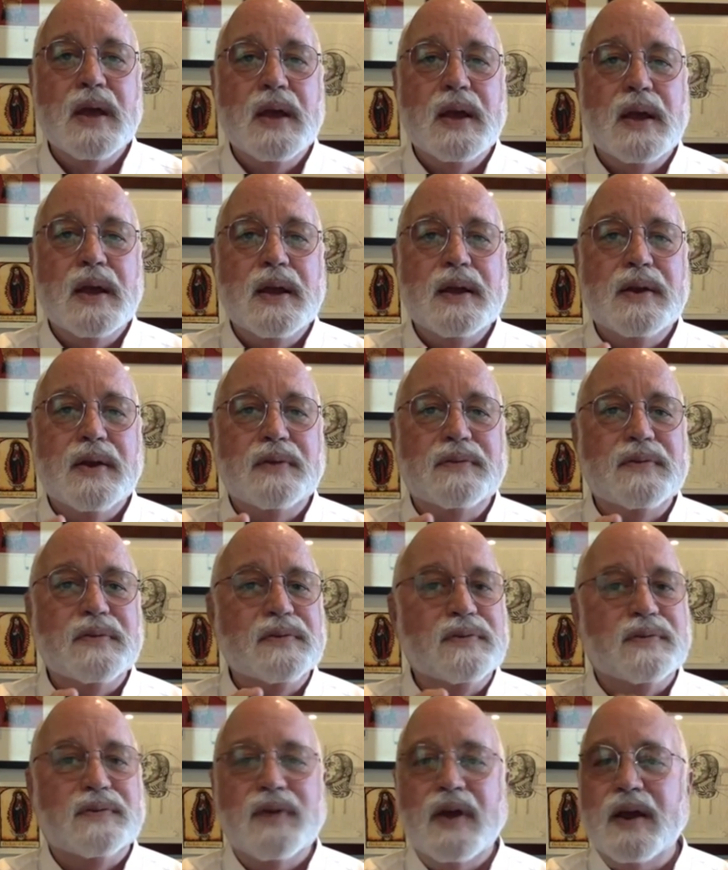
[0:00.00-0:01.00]
He doesn't
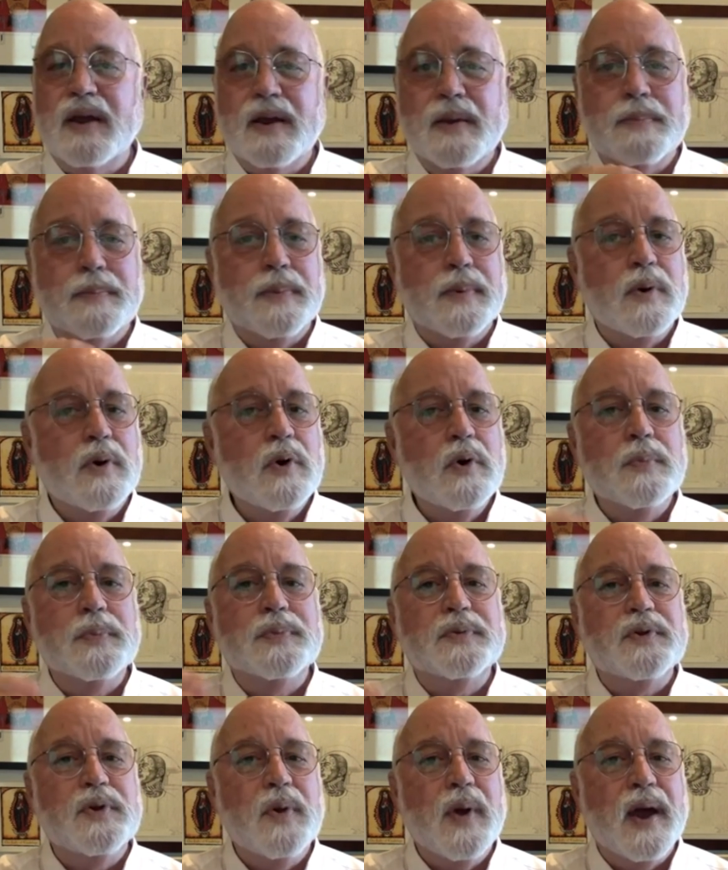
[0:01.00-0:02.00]
set up
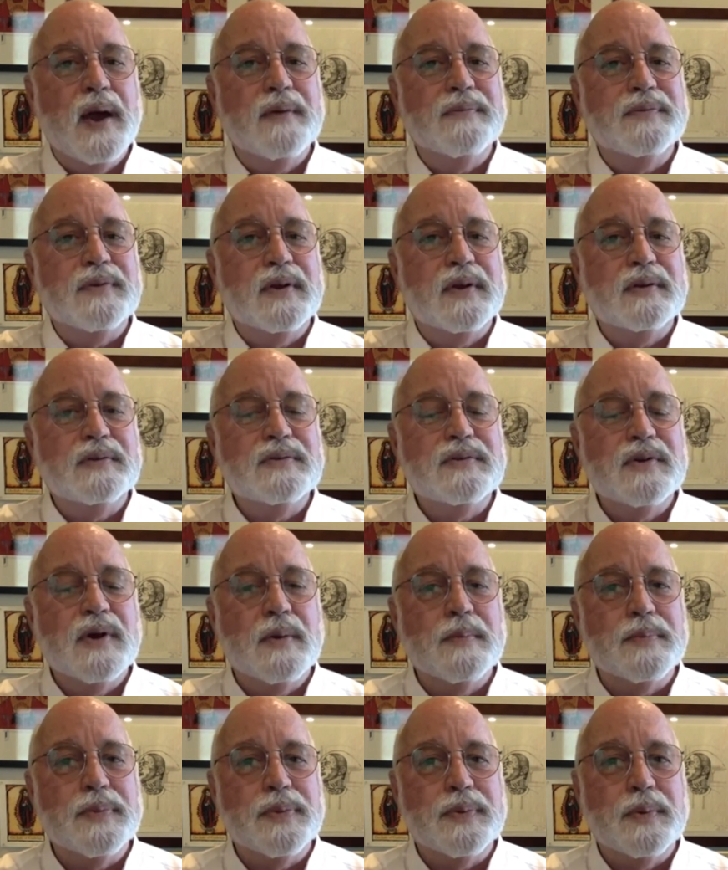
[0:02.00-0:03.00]
hoops you have to
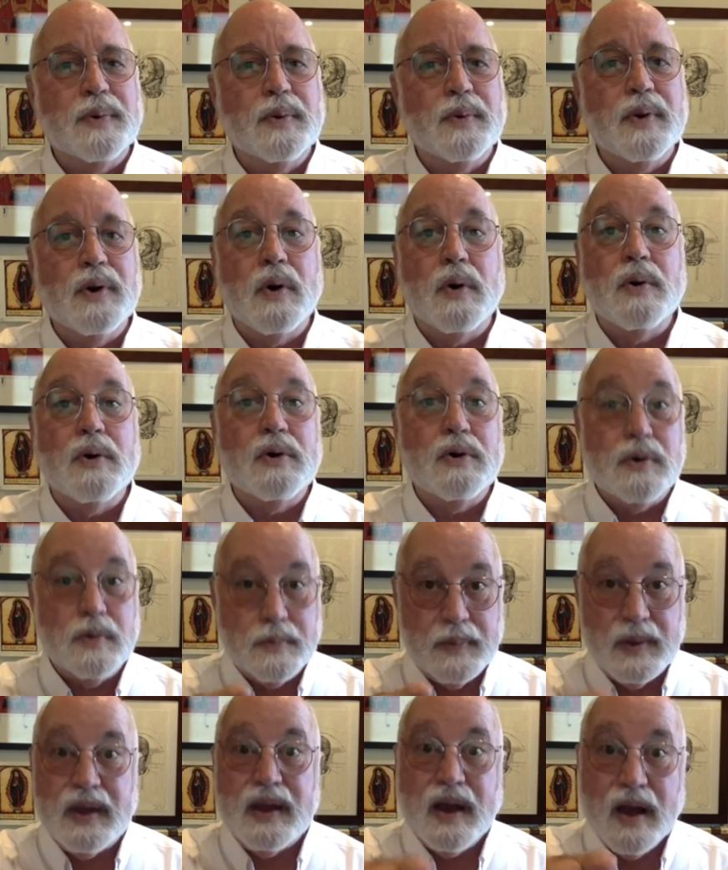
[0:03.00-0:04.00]
jump through in order to
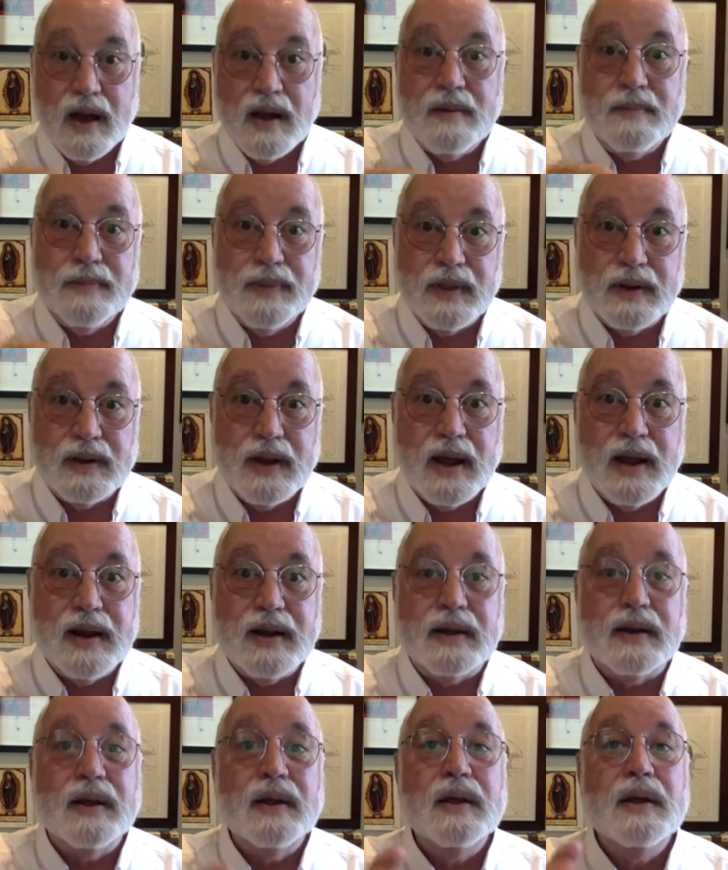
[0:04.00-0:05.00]
become the light.
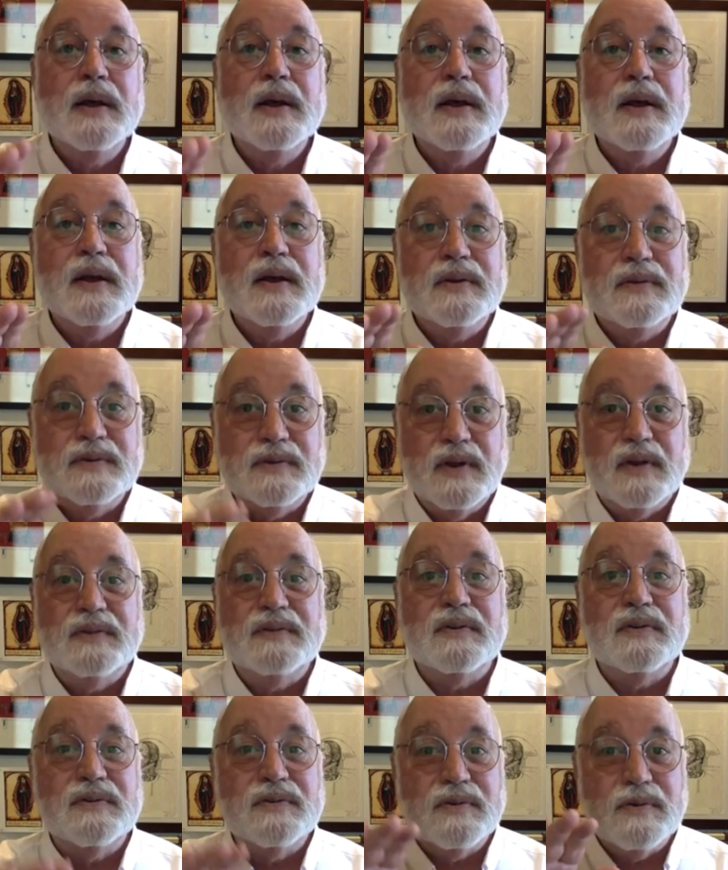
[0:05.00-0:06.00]
He says
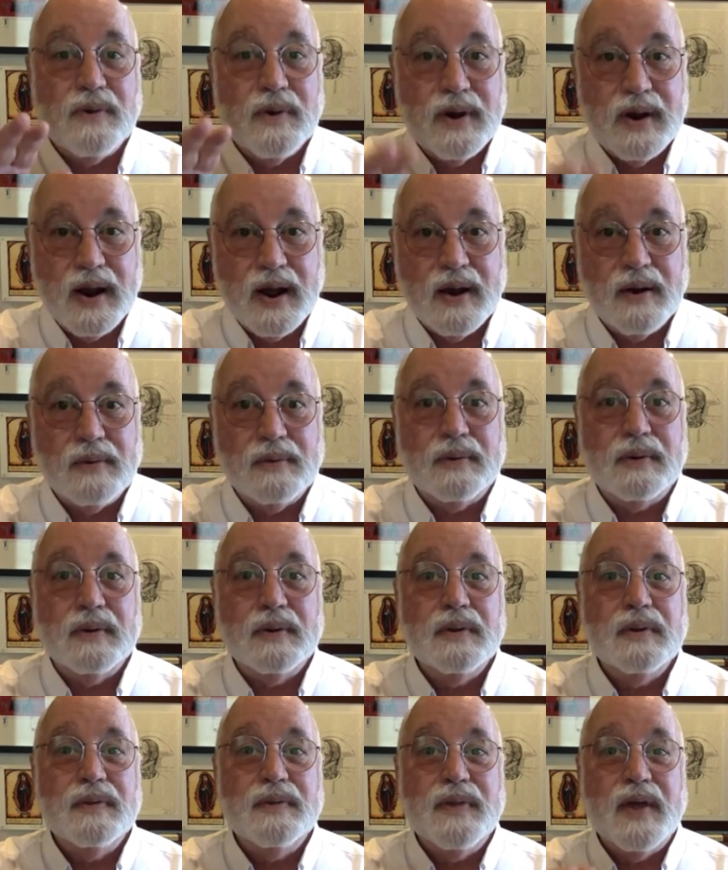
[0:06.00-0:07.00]
it straight out.
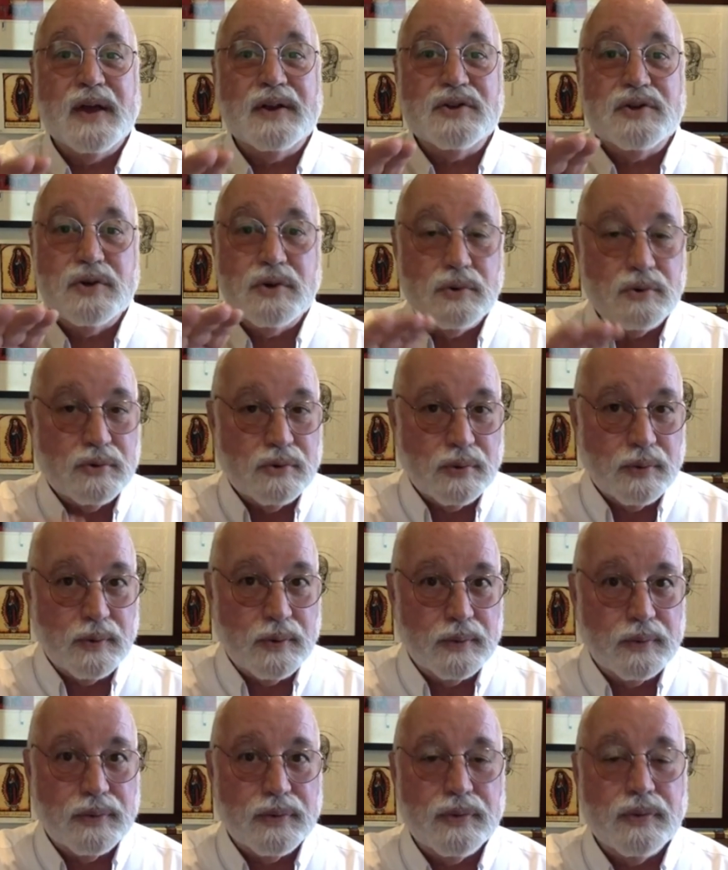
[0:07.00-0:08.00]
That's your
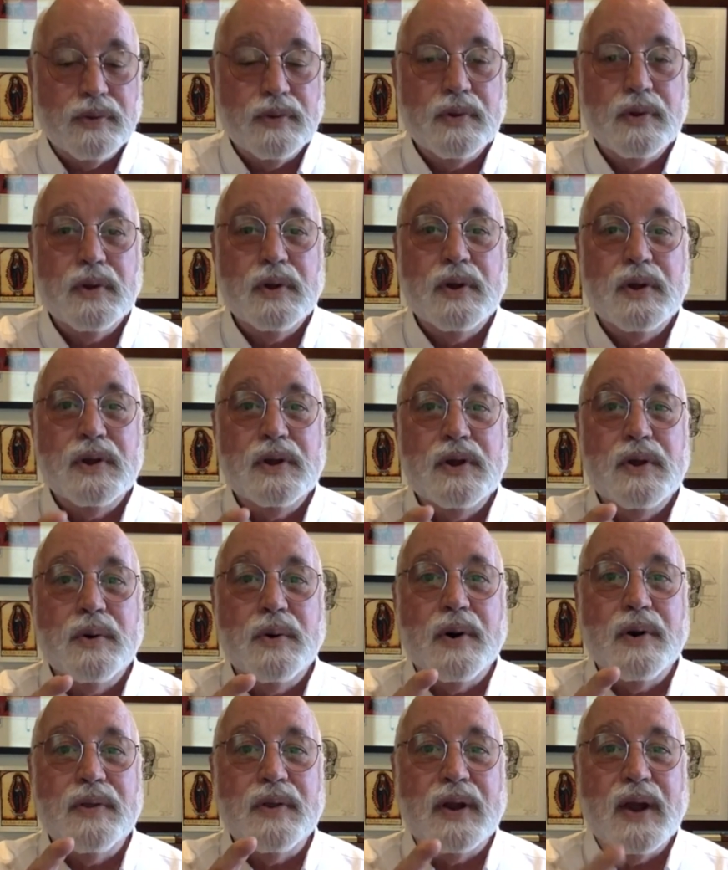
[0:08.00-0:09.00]
truth. You
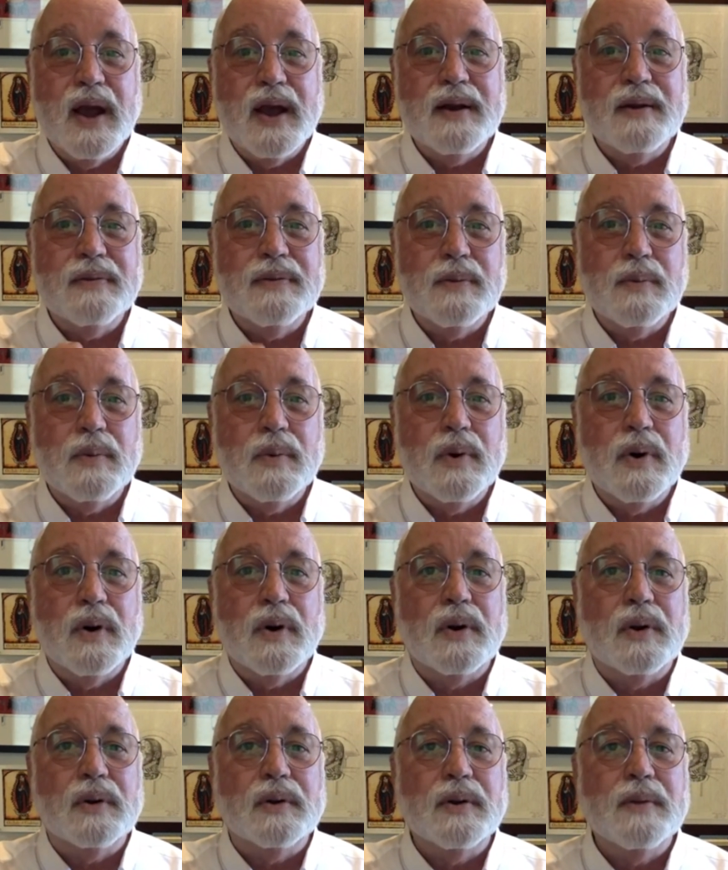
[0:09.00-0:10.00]
are the light of the
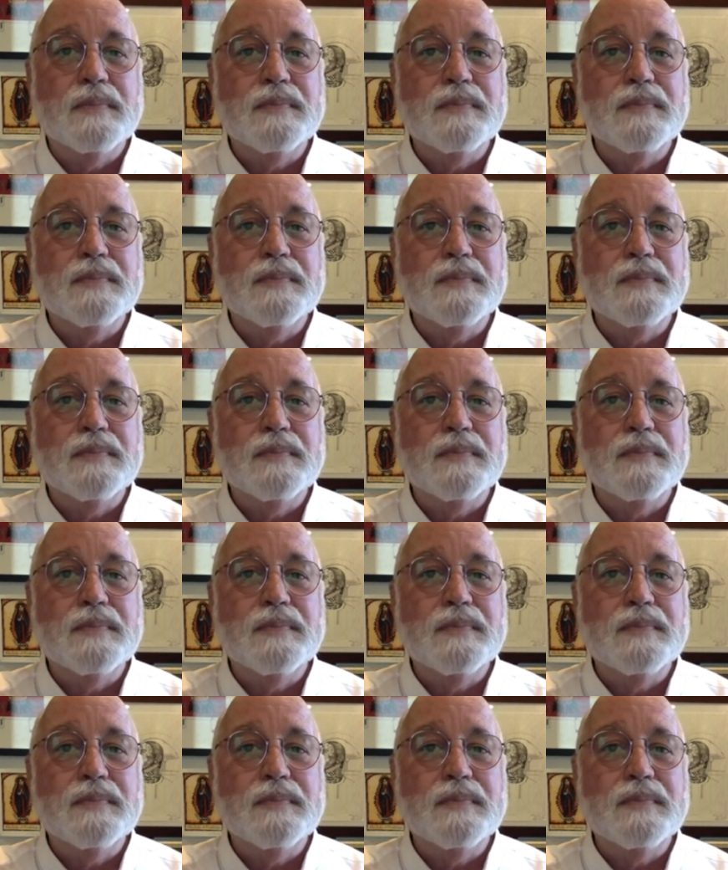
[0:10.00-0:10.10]
world.